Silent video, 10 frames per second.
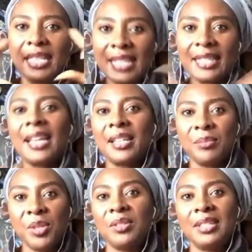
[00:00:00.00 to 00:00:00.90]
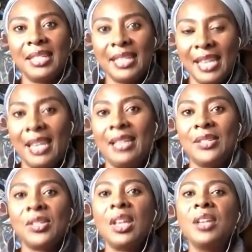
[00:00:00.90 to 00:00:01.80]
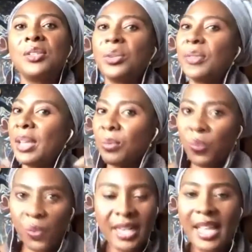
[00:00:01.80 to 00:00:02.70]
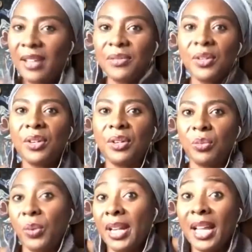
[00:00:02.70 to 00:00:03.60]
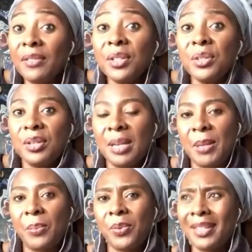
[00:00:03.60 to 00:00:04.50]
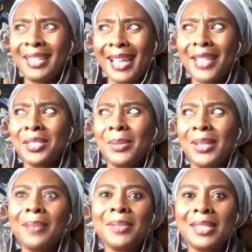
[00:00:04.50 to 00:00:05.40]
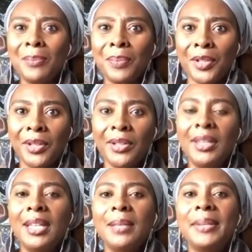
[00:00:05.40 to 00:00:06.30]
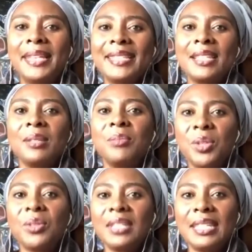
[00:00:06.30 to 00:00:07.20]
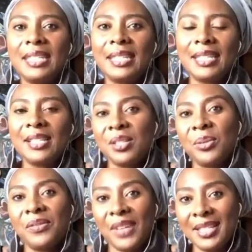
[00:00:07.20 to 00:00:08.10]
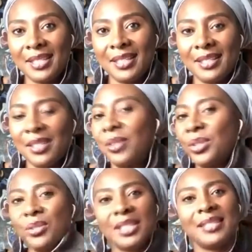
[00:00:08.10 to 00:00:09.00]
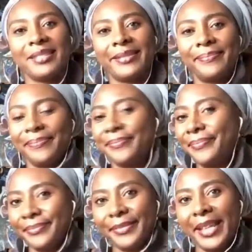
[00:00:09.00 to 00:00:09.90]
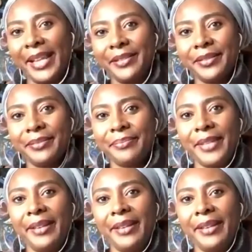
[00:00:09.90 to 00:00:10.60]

Get that community engaged so that whatever you come up with, it could actually become simpler because the community is so invested. So you just answer.